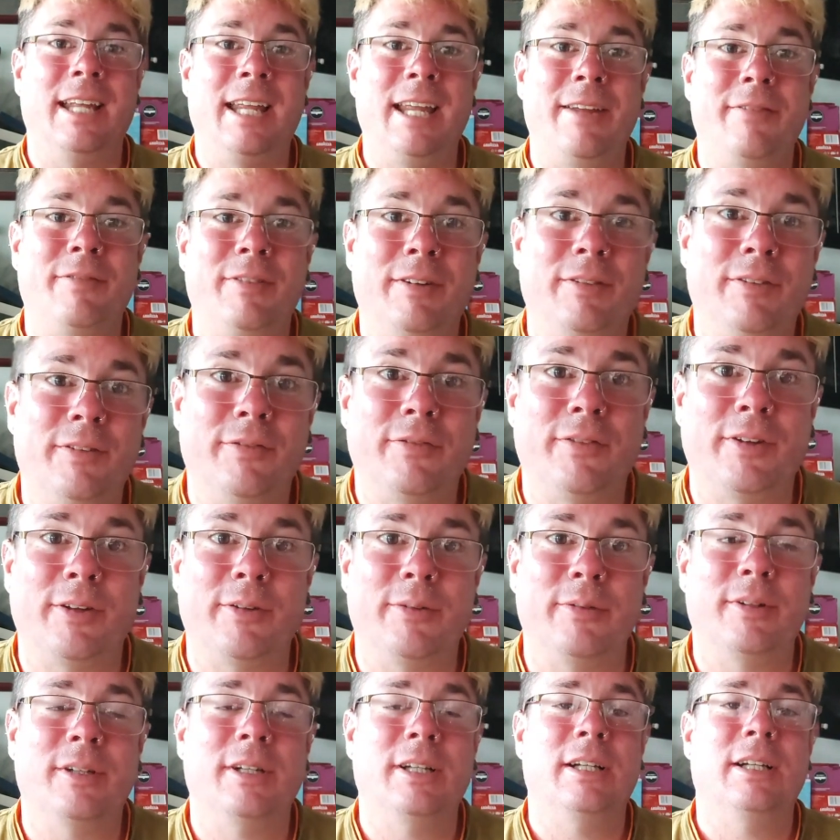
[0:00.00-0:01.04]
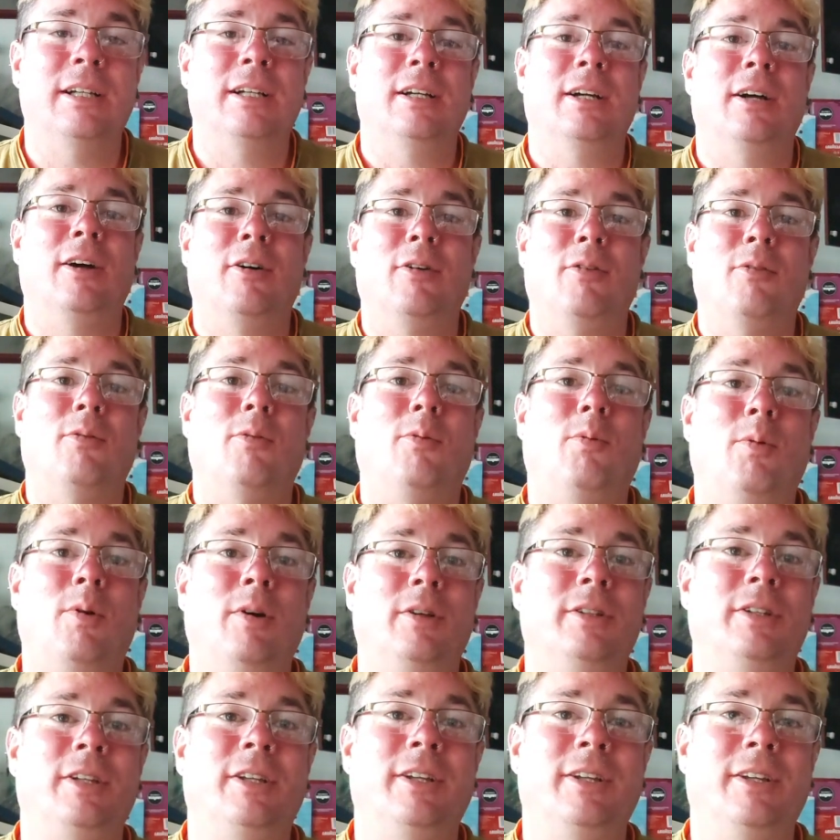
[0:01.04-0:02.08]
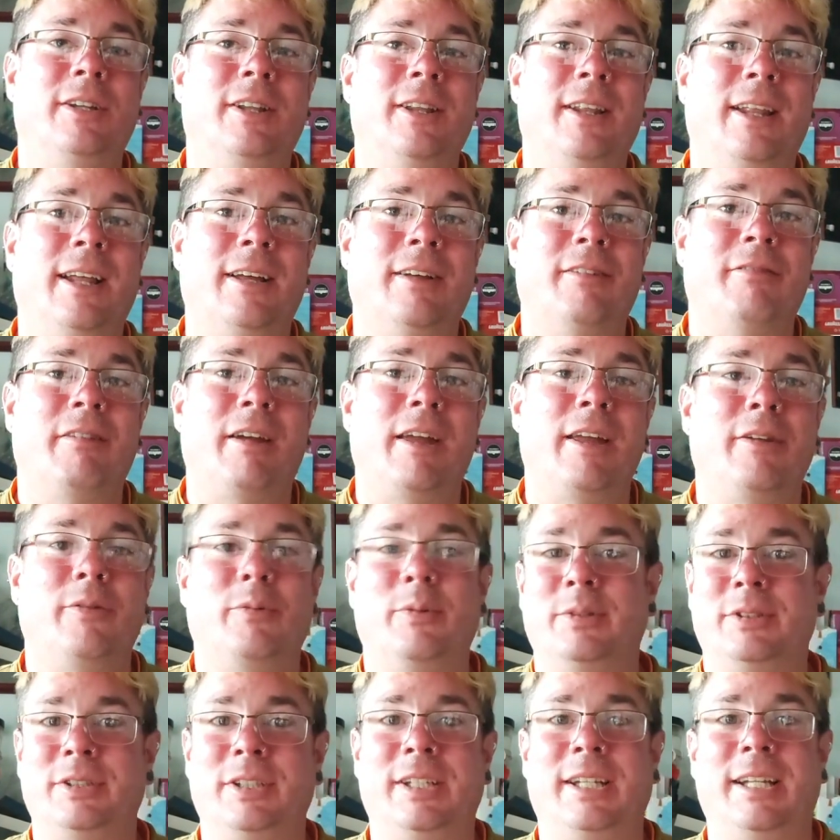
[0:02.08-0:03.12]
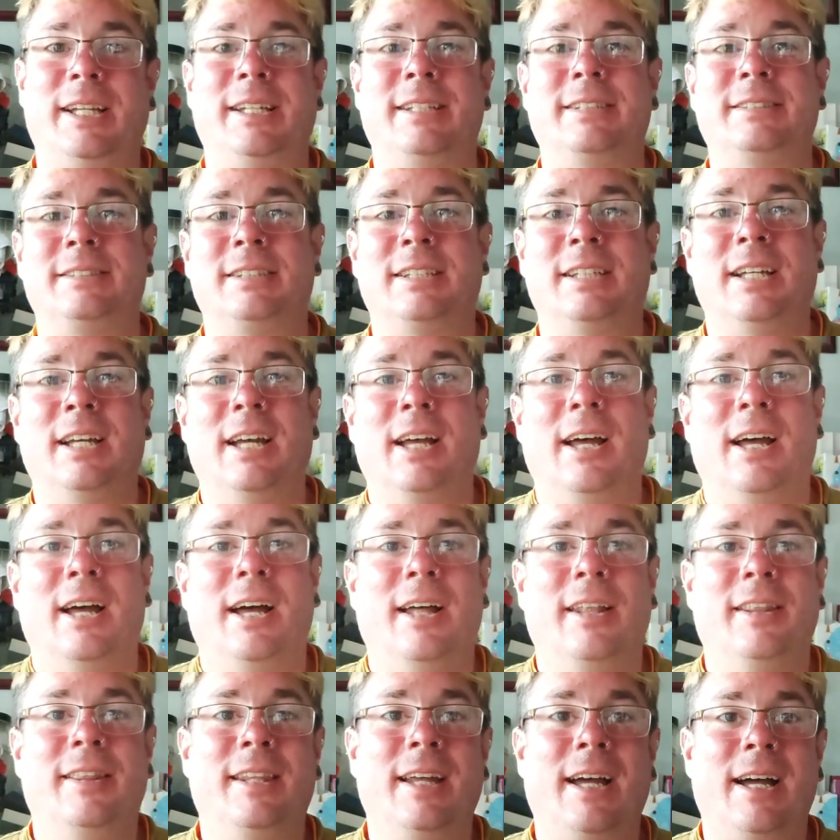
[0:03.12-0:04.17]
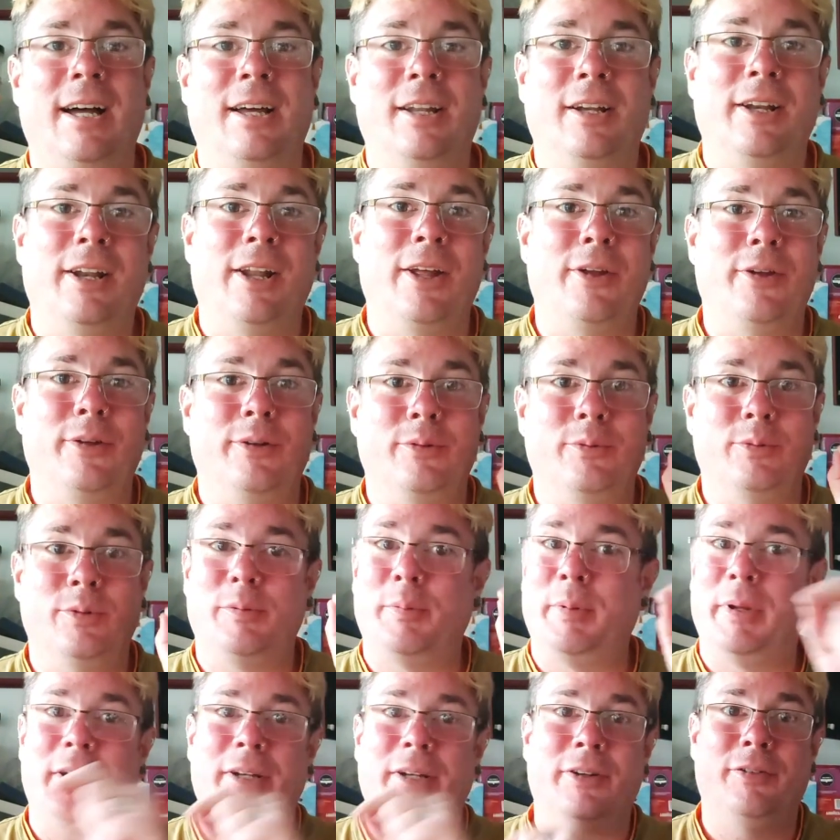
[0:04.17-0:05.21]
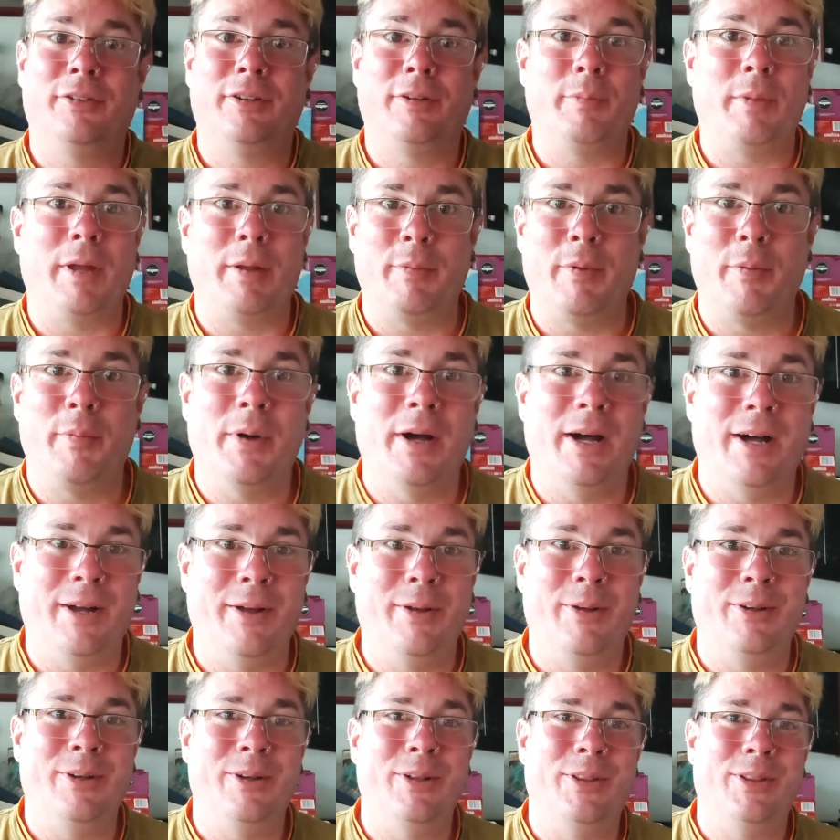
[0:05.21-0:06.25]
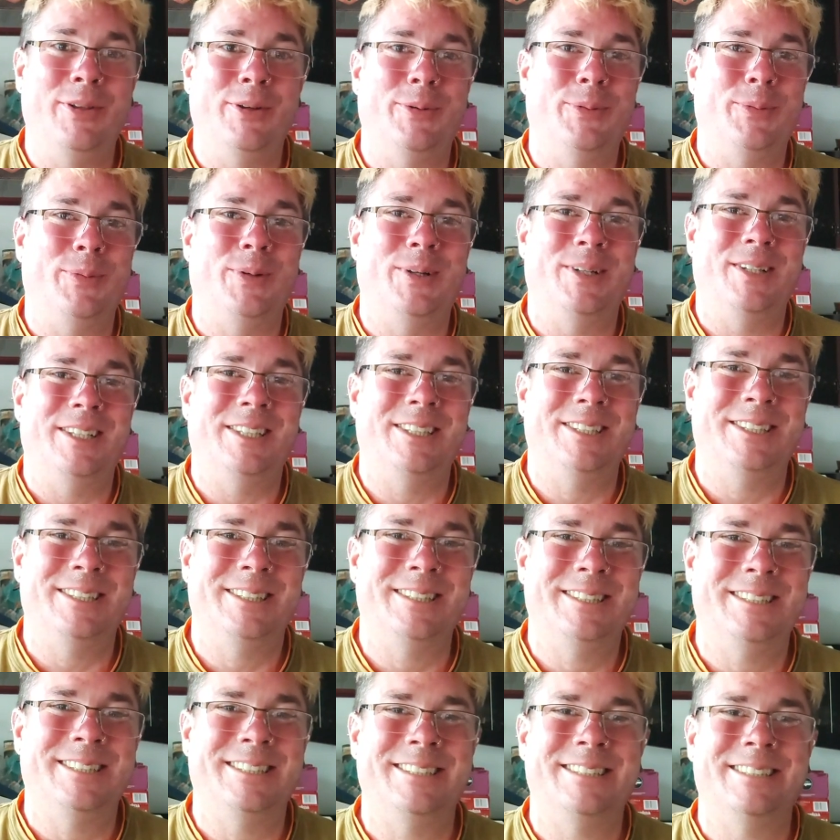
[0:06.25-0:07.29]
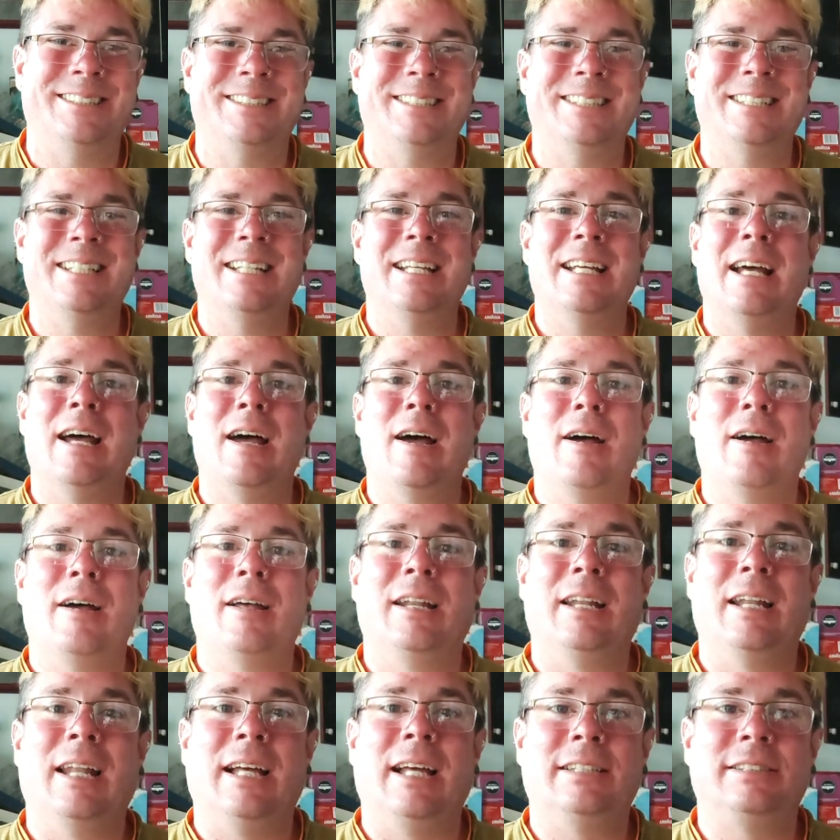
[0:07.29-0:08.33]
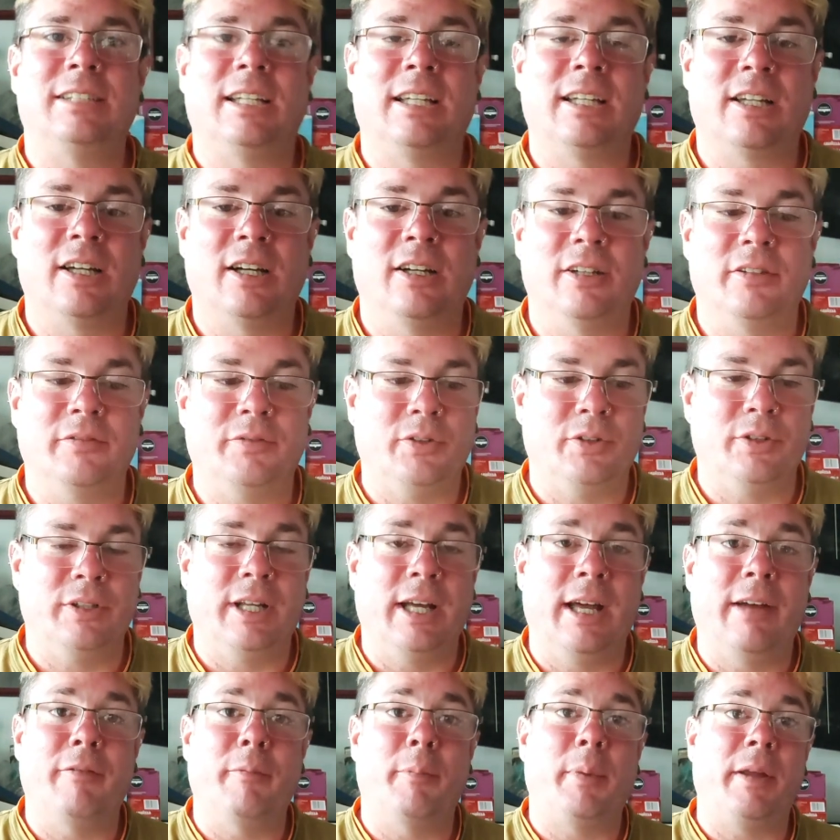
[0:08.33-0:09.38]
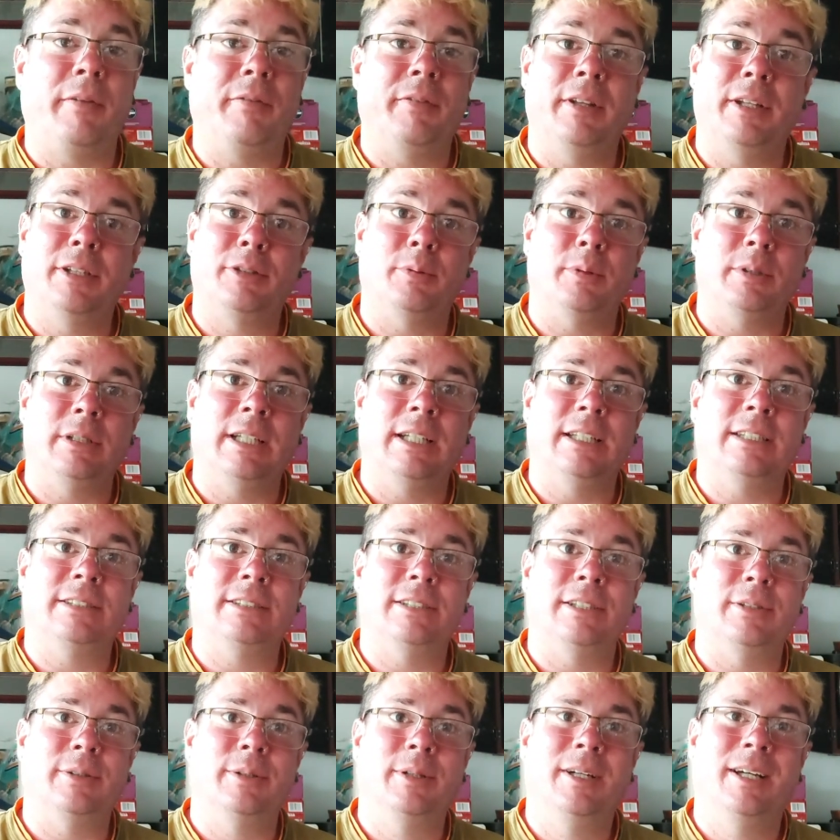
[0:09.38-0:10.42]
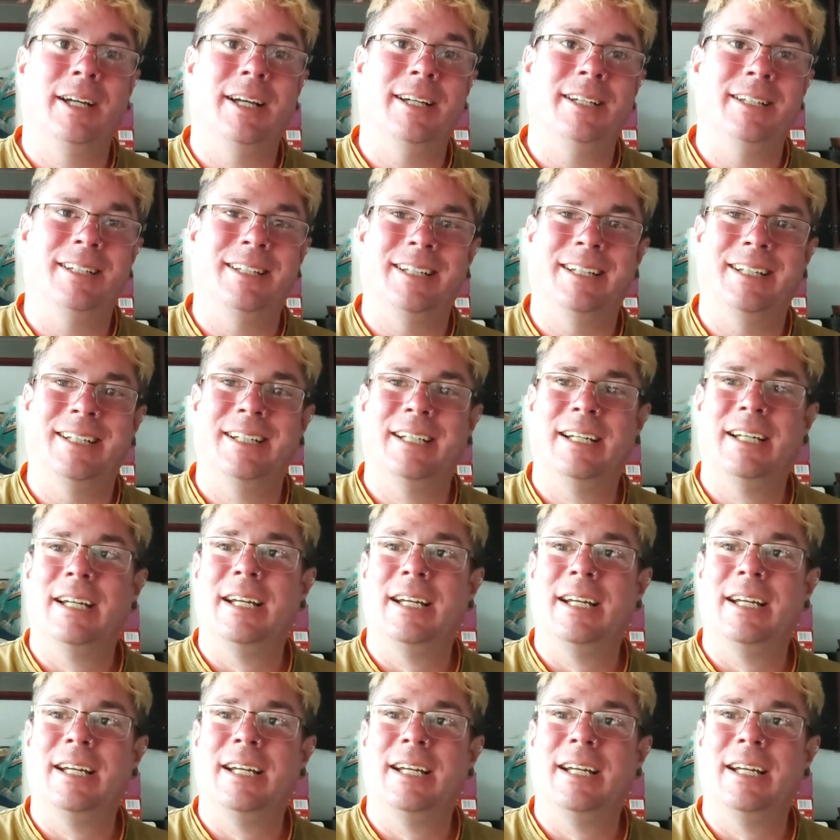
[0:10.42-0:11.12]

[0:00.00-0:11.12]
even if the phone wasn't that great, which it is, that alone would be enough to make me buy another one. Alas, I can't afford it. I haven't paid for this one yet, so. But